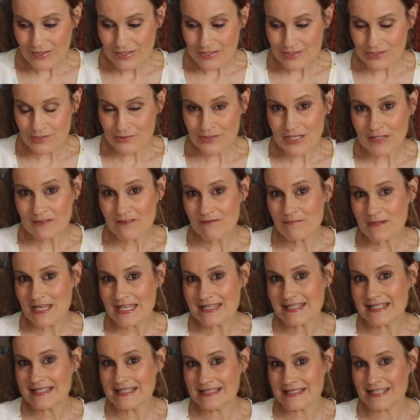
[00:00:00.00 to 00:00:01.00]
So now I've
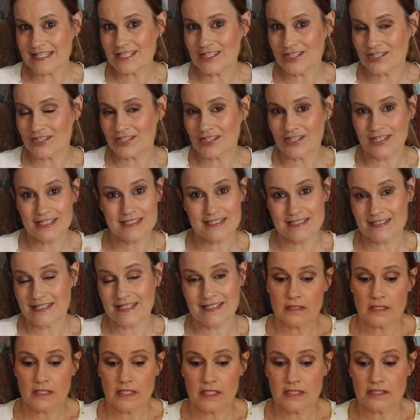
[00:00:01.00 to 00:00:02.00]
made these t-shirts,
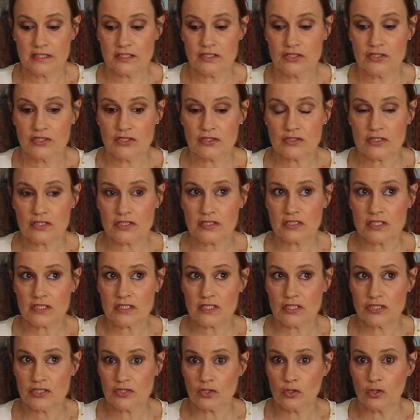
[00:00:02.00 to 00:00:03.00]
it's just
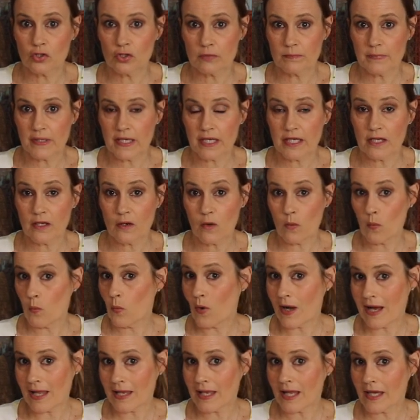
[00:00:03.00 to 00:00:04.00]
shown me
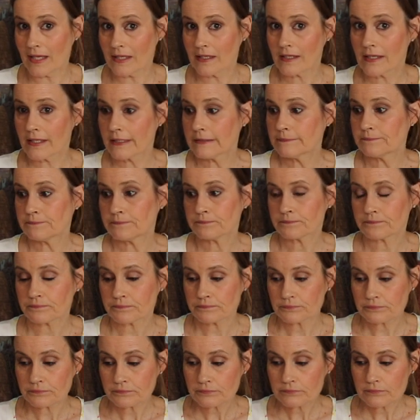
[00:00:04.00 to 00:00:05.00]
what I like.
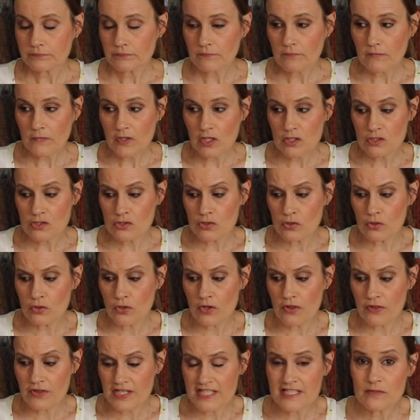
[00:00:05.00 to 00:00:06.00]

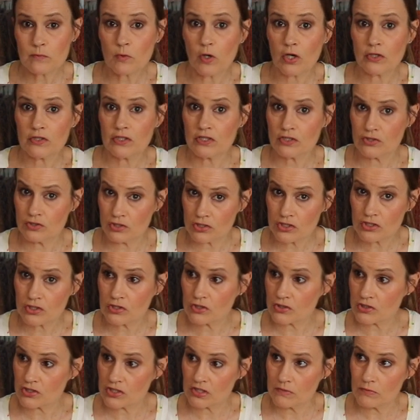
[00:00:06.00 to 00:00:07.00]
So this one just
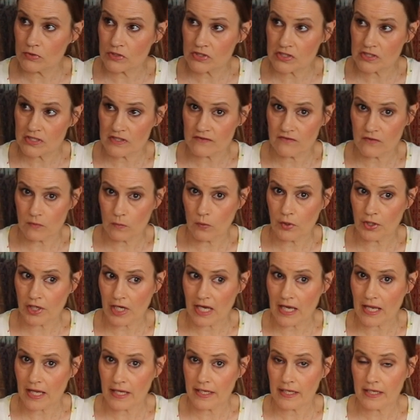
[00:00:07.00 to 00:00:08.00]
cuts the mustard for what
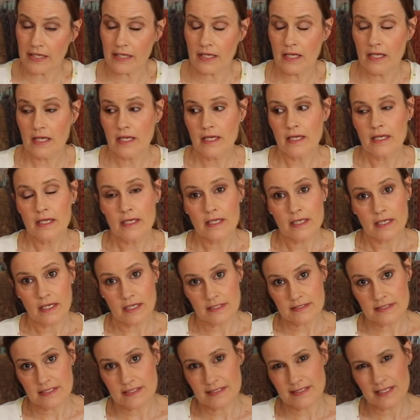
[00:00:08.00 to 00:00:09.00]
I like.
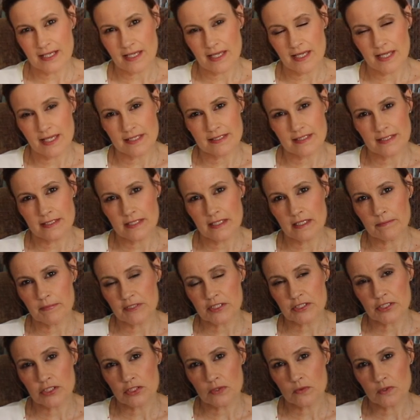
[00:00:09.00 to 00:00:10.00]
As I say, it's a little
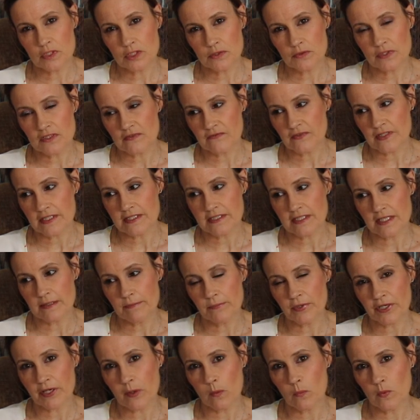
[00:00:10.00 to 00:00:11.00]
bit too loose
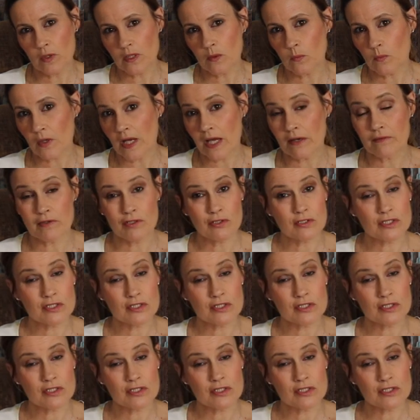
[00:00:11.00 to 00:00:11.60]
fitting, but I will wear it.